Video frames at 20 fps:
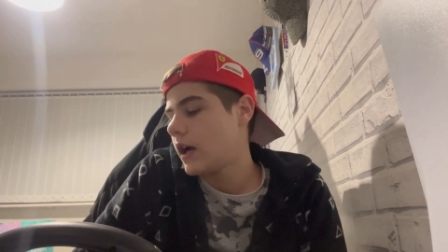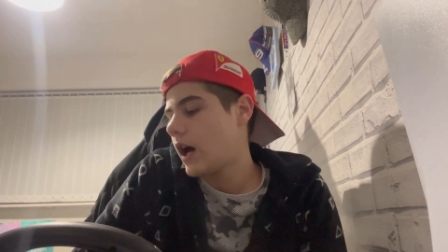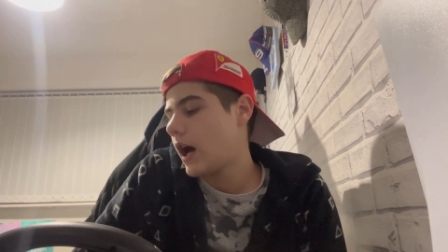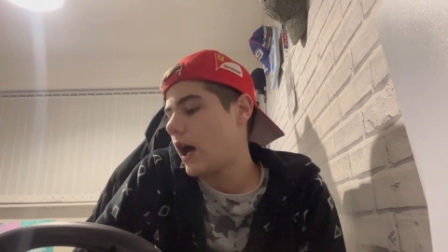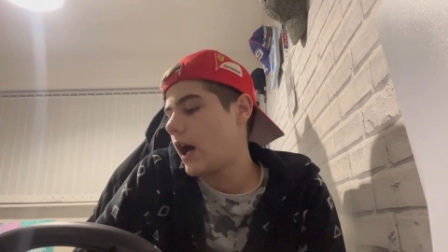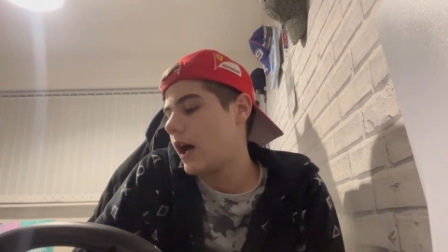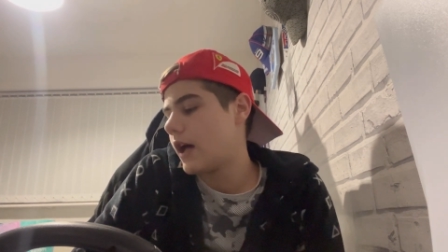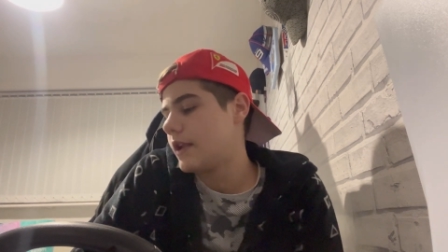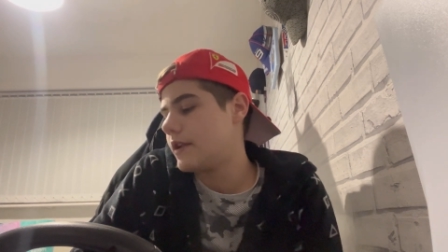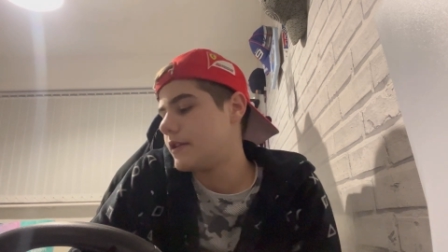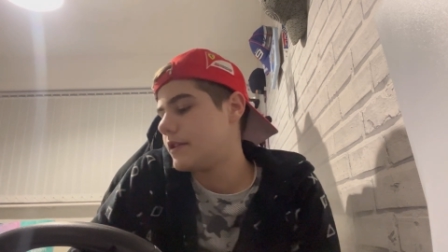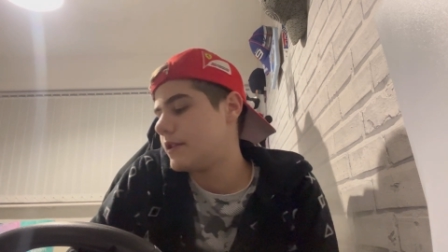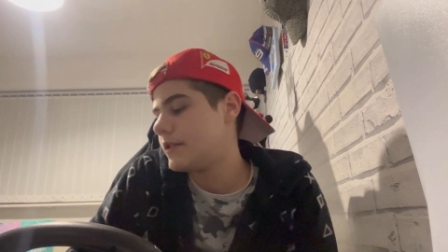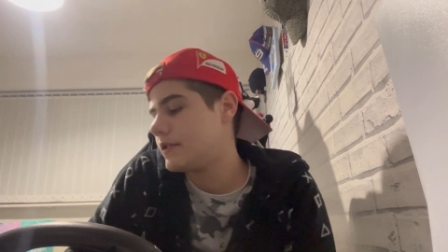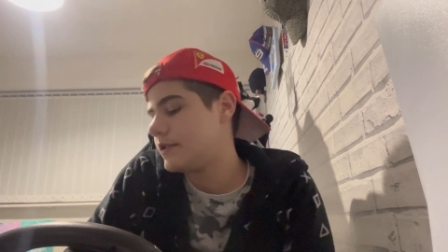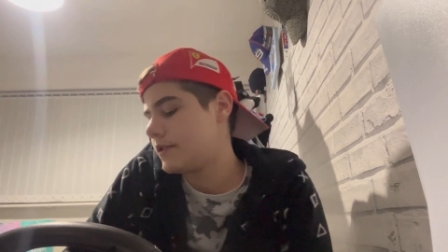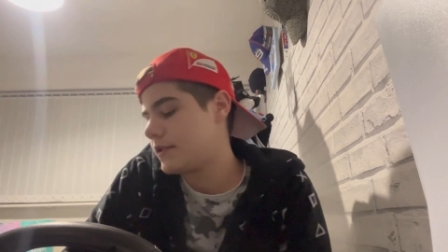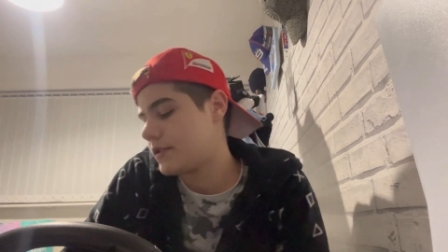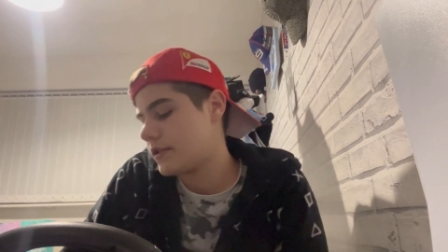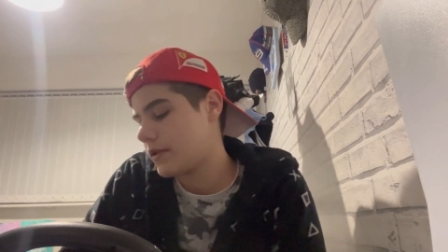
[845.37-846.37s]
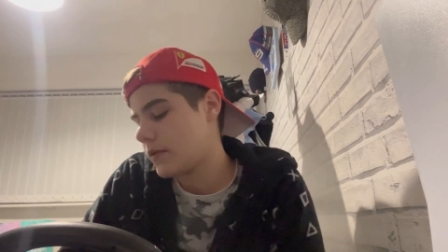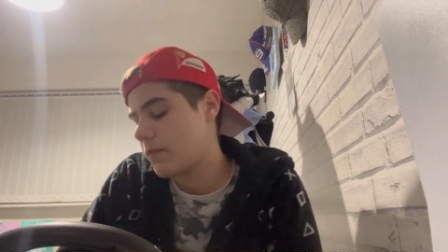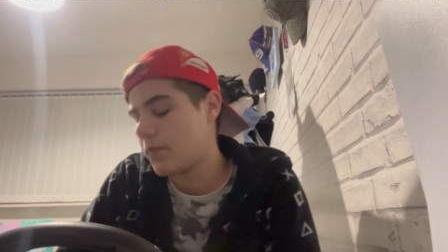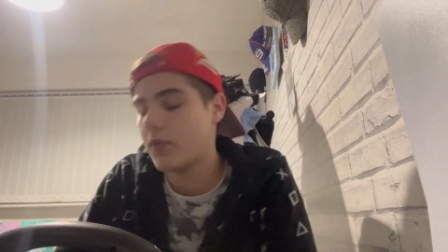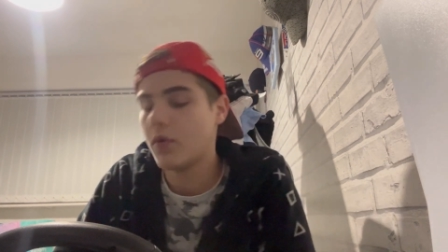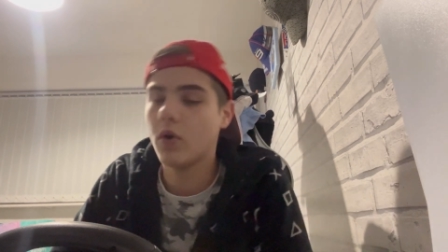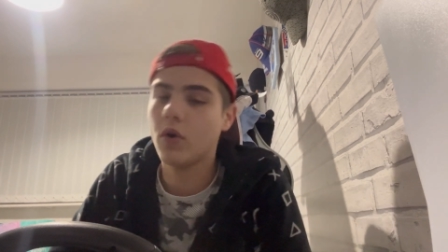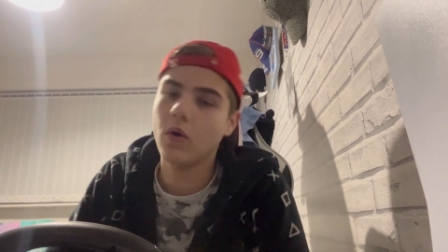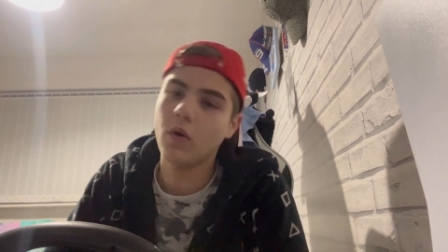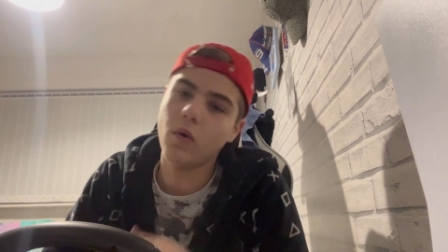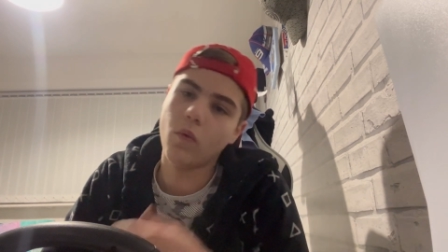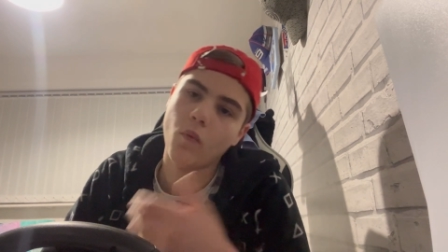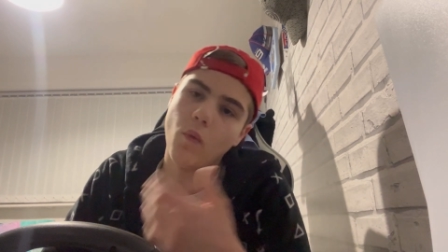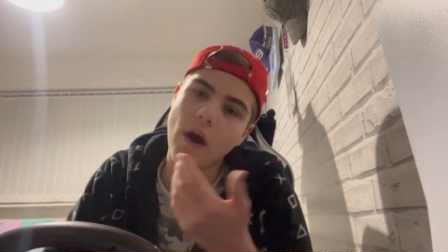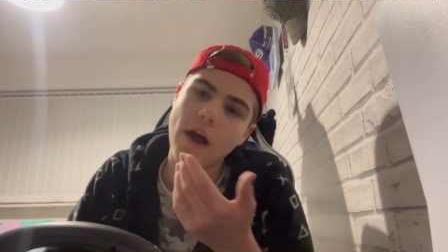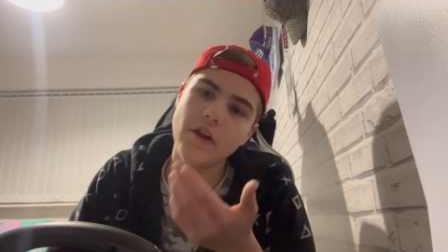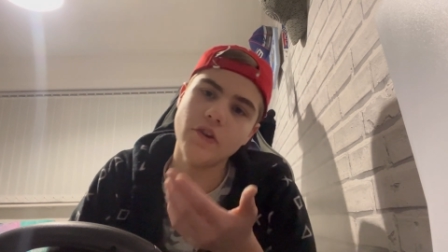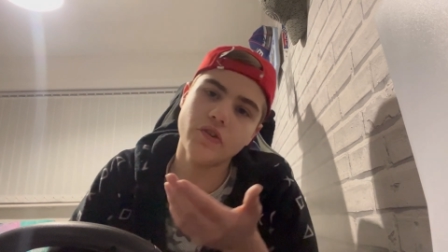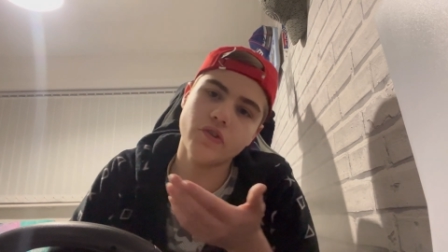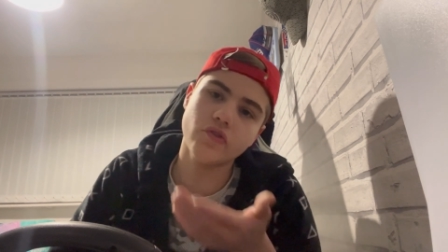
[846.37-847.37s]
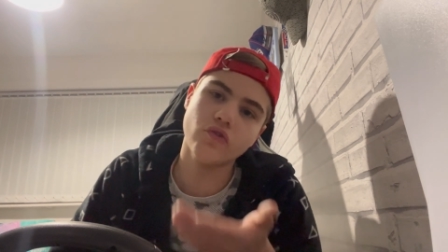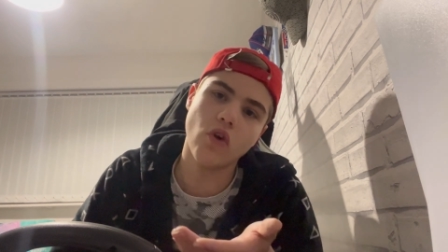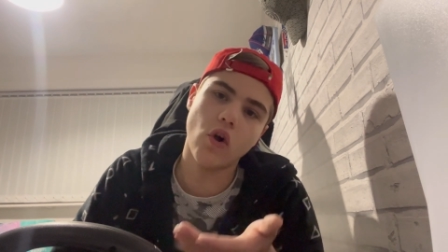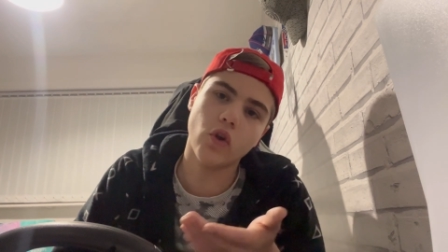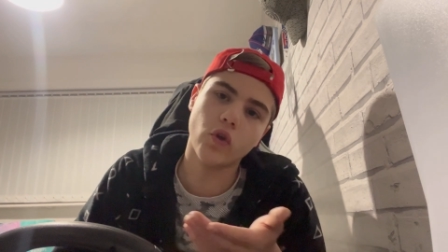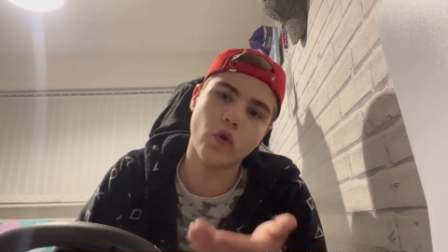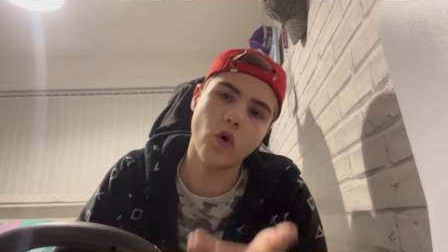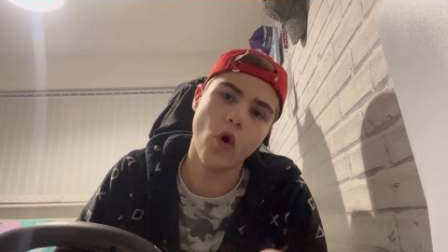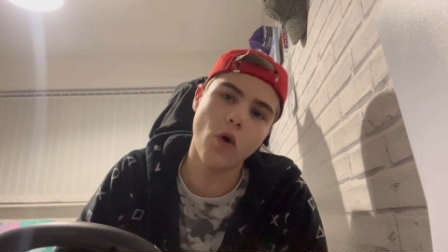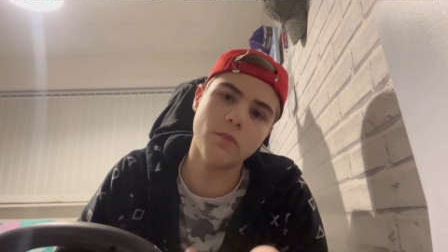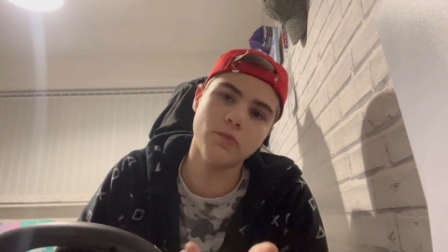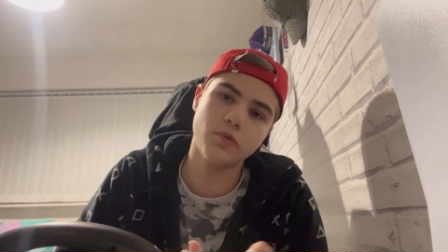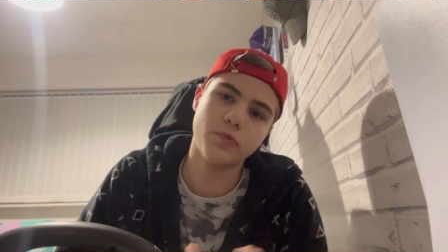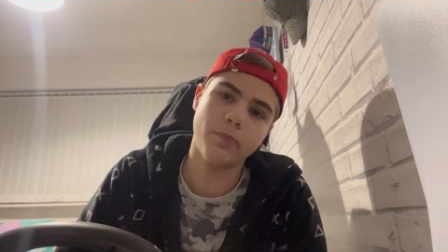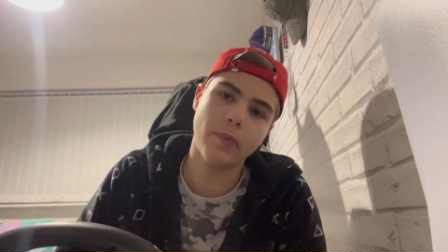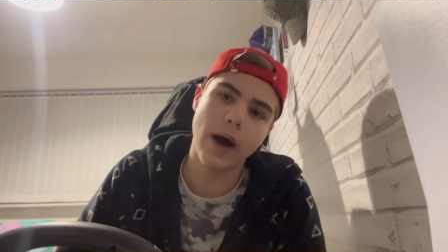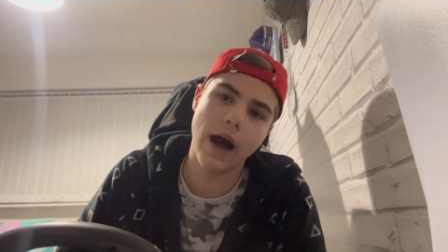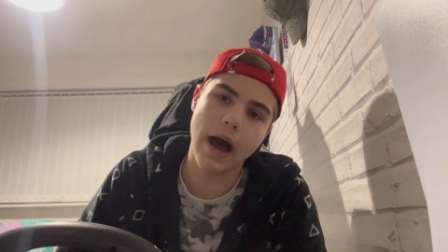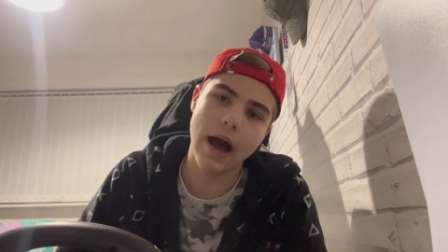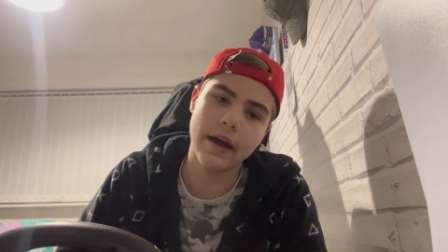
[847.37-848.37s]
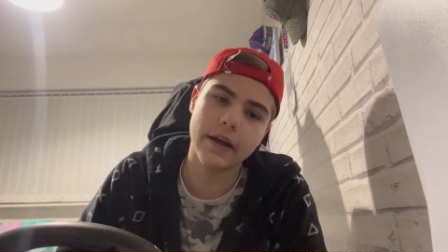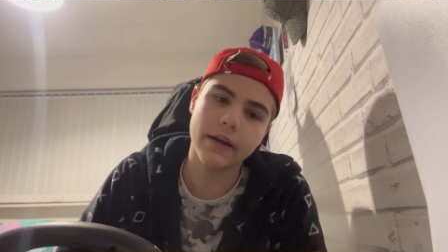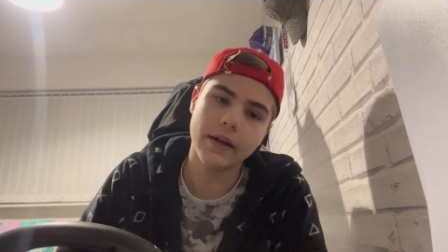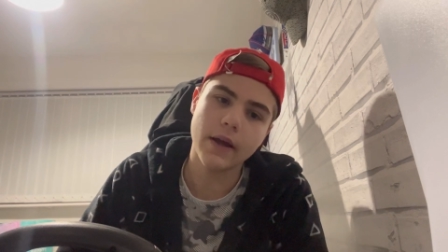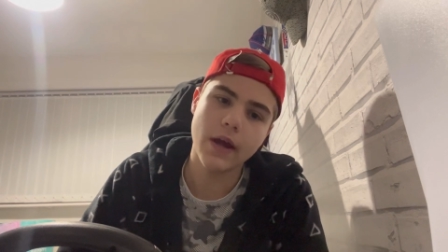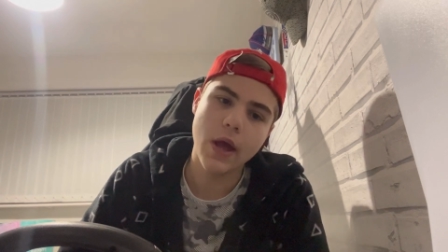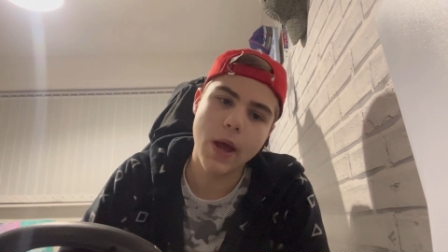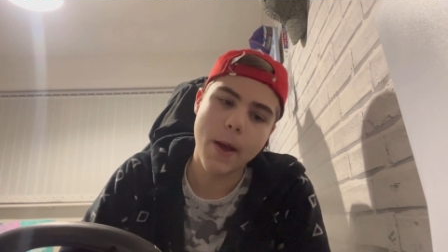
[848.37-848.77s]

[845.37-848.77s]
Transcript: but when Stroll comes back,